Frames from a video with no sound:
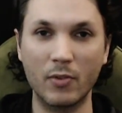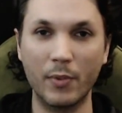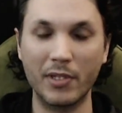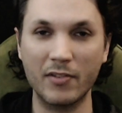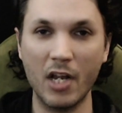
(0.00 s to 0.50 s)
So
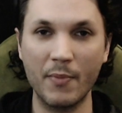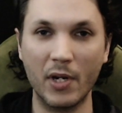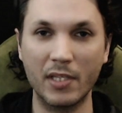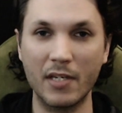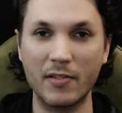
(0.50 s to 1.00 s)
what the stock
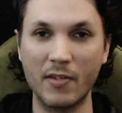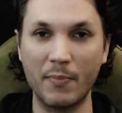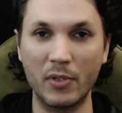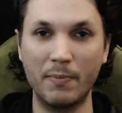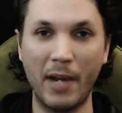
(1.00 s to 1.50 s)
market does is it
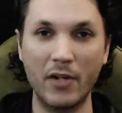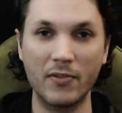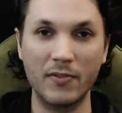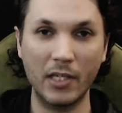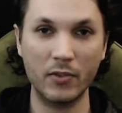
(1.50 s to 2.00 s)
puts buyers
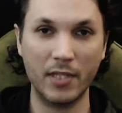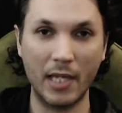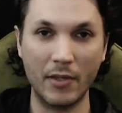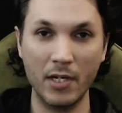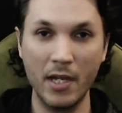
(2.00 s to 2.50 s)
and sellers
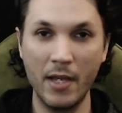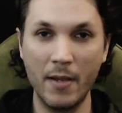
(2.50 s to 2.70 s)
together.